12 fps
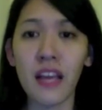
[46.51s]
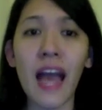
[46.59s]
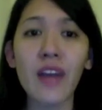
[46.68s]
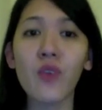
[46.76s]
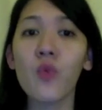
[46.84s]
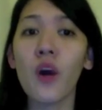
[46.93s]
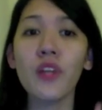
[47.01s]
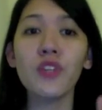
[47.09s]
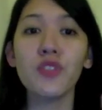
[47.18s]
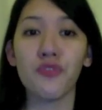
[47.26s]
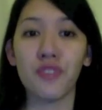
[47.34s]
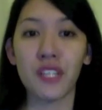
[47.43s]
I don't want you
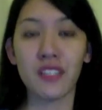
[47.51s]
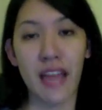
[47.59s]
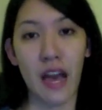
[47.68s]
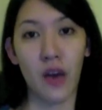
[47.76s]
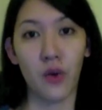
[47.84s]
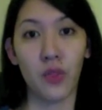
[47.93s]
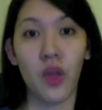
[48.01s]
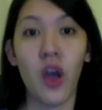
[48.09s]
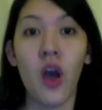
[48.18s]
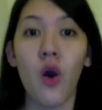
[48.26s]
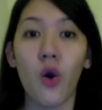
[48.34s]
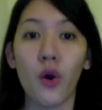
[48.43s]
to feel down
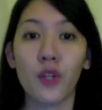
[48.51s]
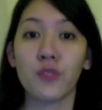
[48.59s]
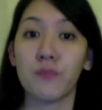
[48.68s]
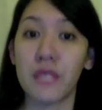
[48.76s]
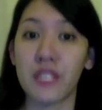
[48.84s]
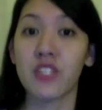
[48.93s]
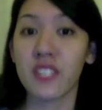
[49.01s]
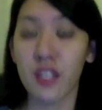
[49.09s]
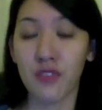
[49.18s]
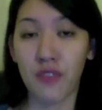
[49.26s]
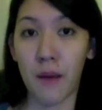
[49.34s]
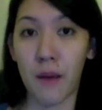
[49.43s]
or to beat
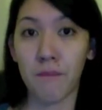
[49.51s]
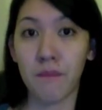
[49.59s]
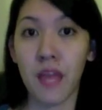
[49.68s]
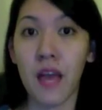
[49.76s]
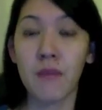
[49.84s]
yourself up,